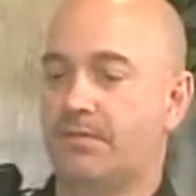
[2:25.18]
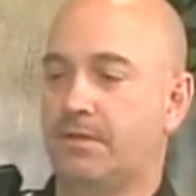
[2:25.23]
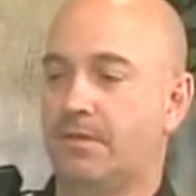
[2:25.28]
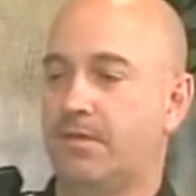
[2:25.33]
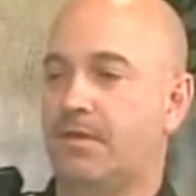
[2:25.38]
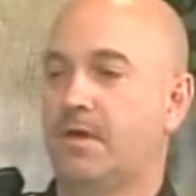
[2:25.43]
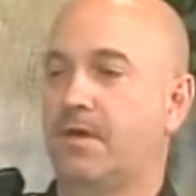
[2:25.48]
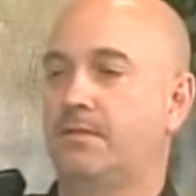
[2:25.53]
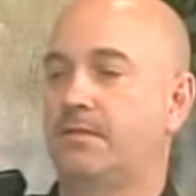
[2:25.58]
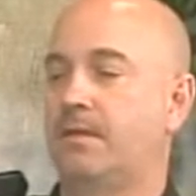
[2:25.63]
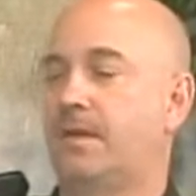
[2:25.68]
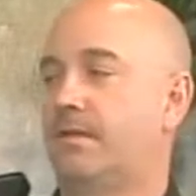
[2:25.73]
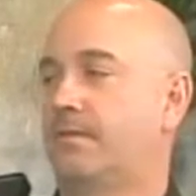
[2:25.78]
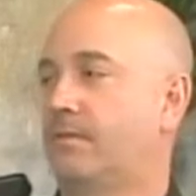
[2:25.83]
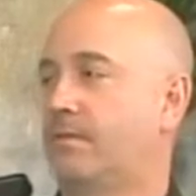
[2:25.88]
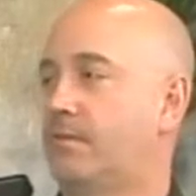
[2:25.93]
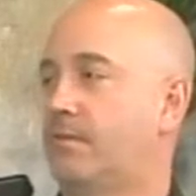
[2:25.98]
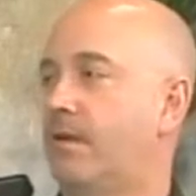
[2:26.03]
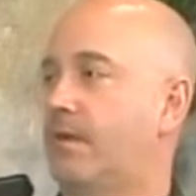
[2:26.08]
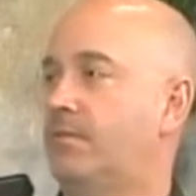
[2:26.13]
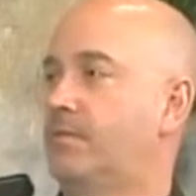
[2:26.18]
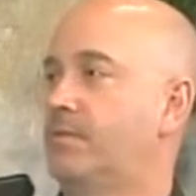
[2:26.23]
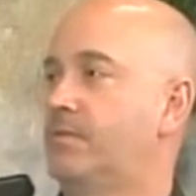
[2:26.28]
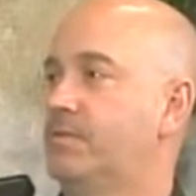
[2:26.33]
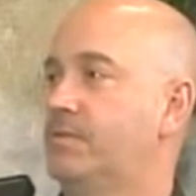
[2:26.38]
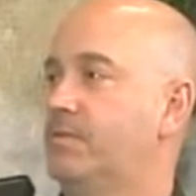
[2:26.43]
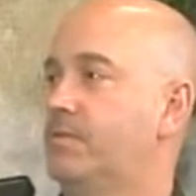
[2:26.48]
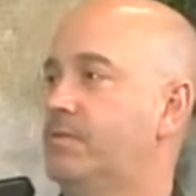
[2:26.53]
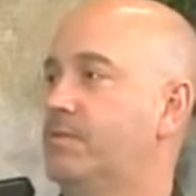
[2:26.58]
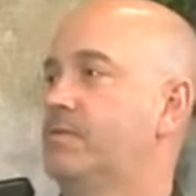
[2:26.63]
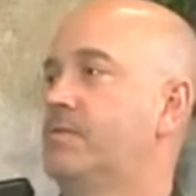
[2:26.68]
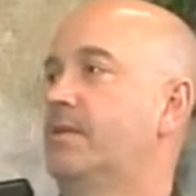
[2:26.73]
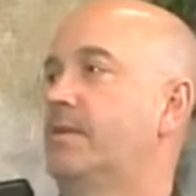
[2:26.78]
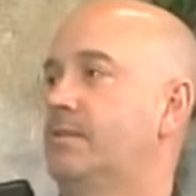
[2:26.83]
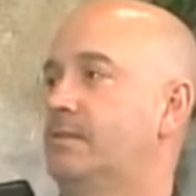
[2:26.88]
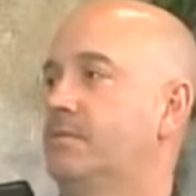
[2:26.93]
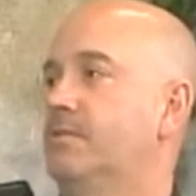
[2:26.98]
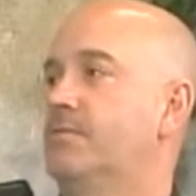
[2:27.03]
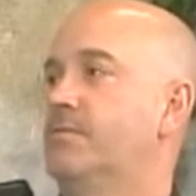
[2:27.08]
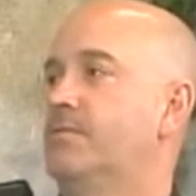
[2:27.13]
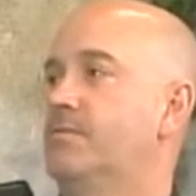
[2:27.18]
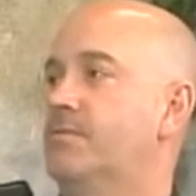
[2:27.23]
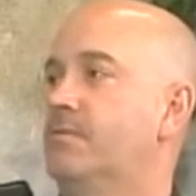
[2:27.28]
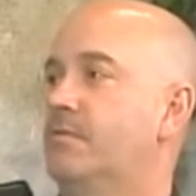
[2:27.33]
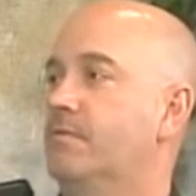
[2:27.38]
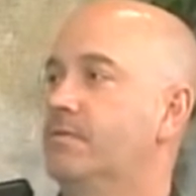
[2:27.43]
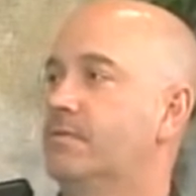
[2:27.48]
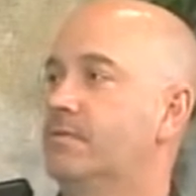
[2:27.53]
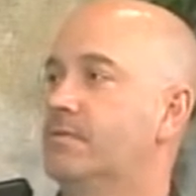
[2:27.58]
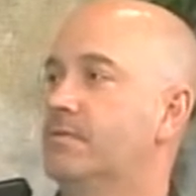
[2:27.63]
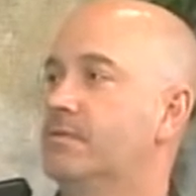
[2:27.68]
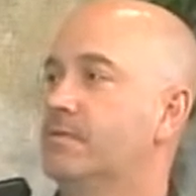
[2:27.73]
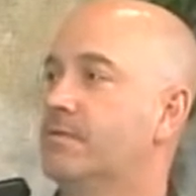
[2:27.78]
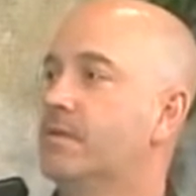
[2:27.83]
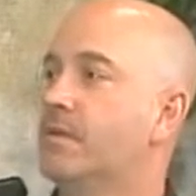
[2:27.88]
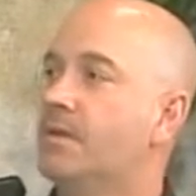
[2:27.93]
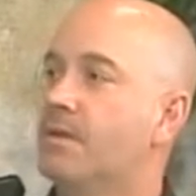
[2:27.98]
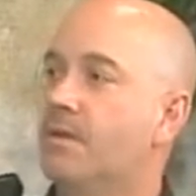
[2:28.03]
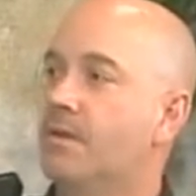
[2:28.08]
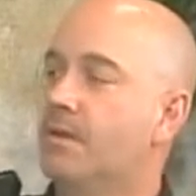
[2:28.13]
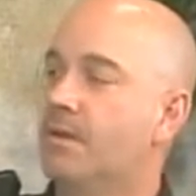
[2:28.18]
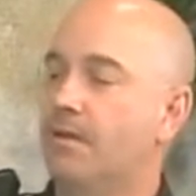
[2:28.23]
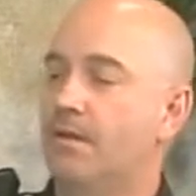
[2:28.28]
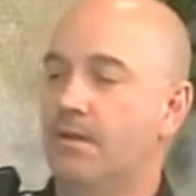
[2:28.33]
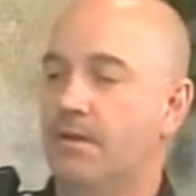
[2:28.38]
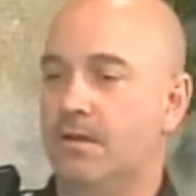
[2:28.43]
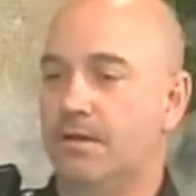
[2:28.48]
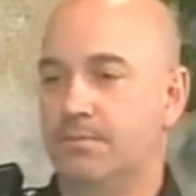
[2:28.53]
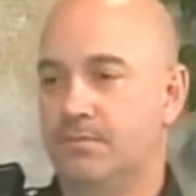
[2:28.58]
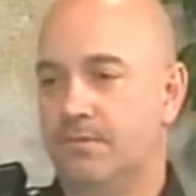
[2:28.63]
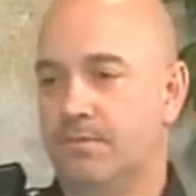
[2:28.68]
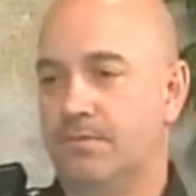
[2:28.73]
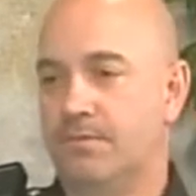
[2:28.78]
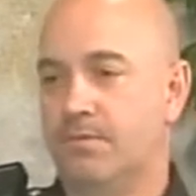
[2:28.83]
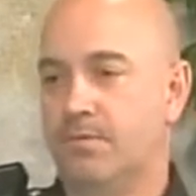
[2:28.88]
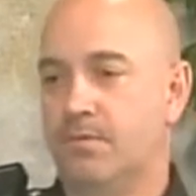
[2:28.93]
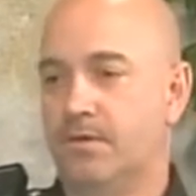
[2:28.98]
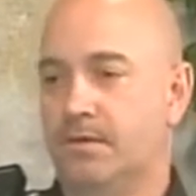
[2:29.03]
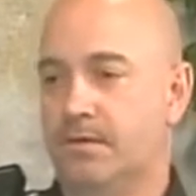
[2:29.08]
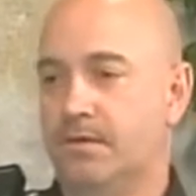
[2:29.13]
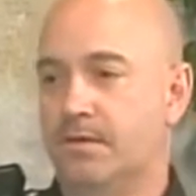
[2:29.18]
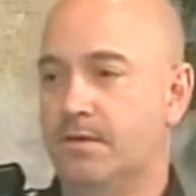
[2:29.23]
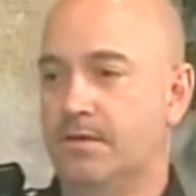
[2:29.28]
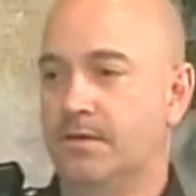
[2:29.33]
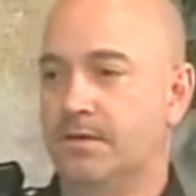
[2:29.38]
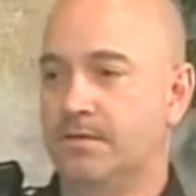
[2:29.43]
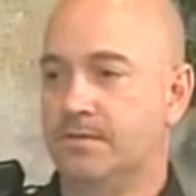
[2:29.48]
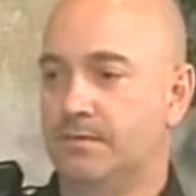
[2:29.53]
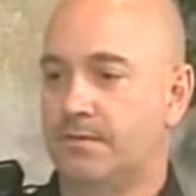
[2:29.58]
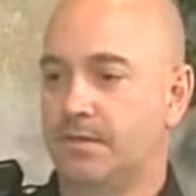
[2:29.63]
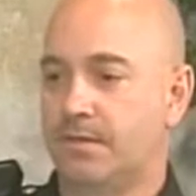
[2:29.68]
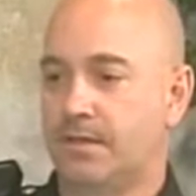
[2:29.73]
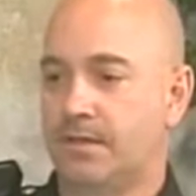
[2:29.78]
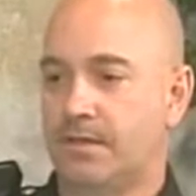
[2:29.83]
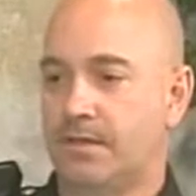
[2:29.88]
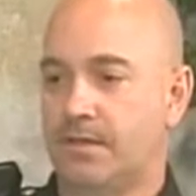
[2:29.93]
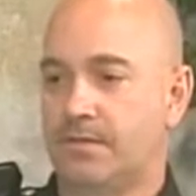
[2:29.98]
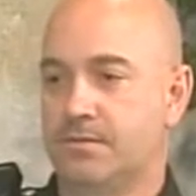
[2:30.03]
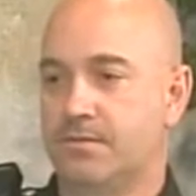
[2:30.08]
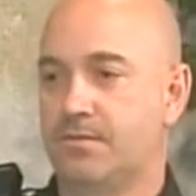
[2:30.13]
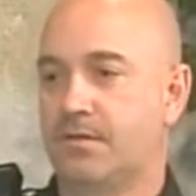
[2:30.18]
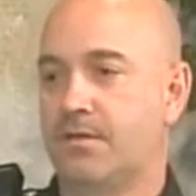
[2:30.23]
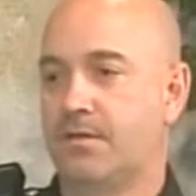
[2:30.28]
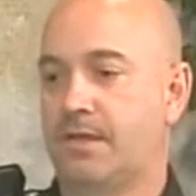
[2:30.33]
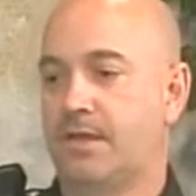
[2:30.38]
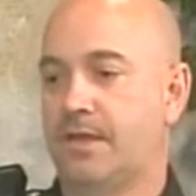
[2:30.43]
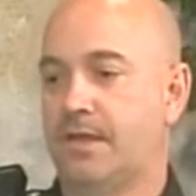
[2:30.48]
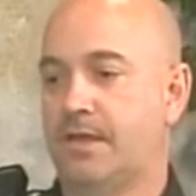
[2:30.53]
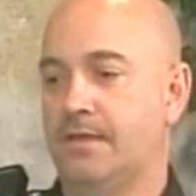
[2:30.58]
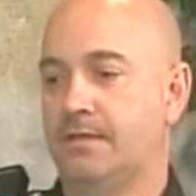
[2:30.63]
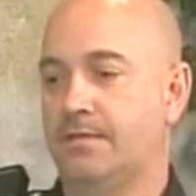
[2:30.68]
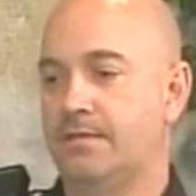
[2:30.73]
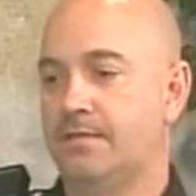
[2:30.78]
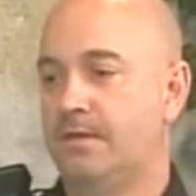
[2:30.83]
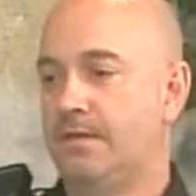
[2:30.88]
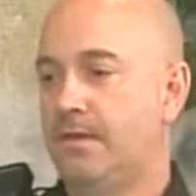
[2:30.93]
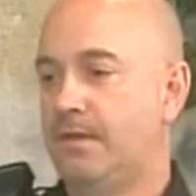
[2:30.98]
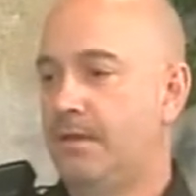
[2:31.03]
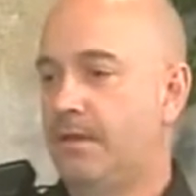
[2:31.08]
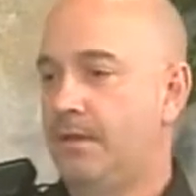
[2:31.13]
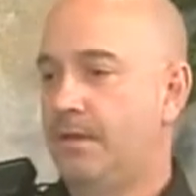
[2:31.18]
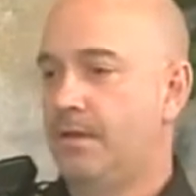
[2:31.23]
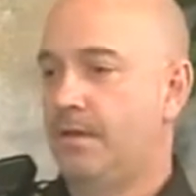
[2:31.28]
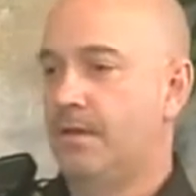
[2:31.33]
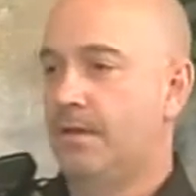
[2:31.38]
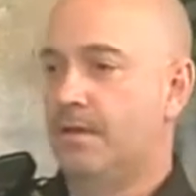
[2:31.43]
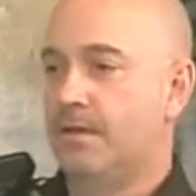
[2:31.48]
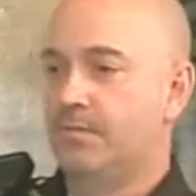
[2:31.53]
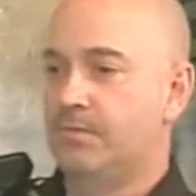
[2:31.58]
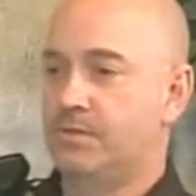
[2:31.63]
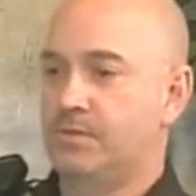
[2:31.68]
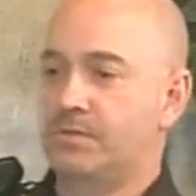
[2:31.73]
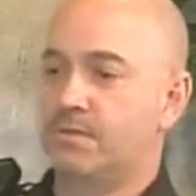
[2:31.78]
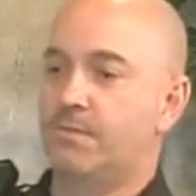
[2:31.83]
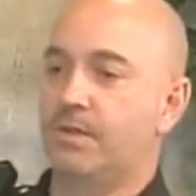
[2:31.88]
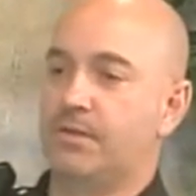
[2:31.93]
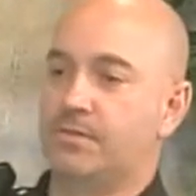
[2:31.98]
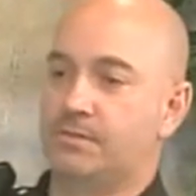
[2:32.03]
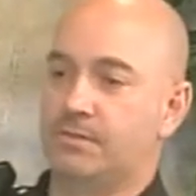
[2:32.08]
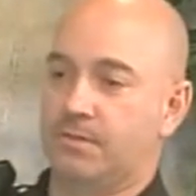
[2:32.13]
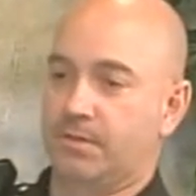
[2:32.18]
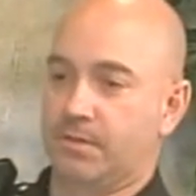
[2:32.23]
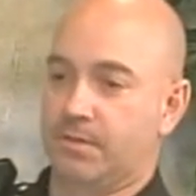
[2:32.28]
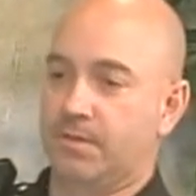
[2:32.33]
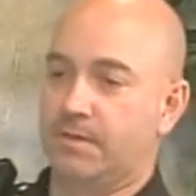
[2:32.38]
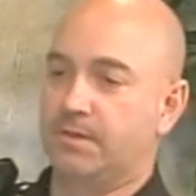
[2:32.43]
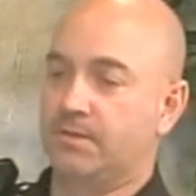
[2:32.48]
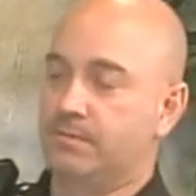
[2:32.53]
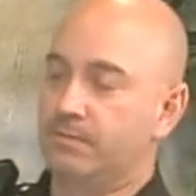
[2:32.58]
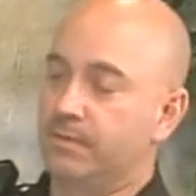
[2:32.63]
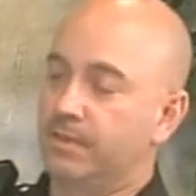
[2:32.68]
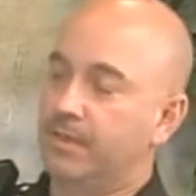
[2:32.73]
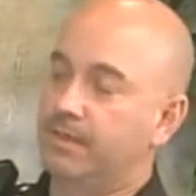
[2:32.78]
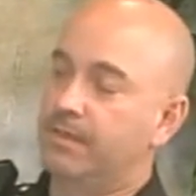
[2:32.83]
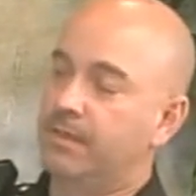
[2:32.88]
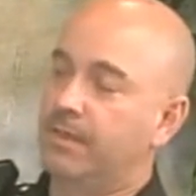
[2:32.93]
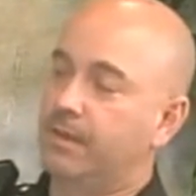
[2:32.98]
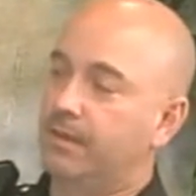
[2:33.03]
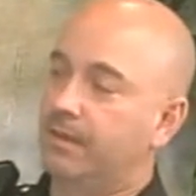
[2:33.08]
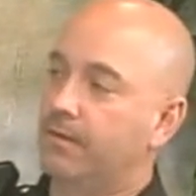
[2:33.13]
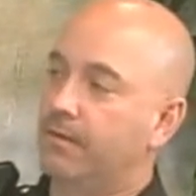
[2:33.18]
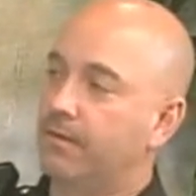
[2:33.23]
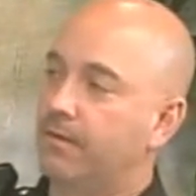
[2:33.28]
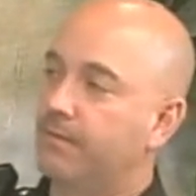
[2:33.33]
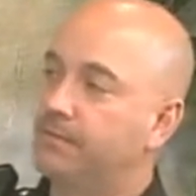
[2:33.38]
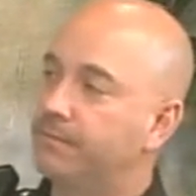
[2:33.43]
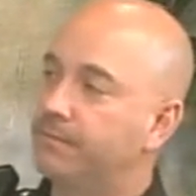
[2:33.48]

contact the correct resources like Children's Services, 2-for-1 Kids. I could start a case just to make sure that kids are being taken care of.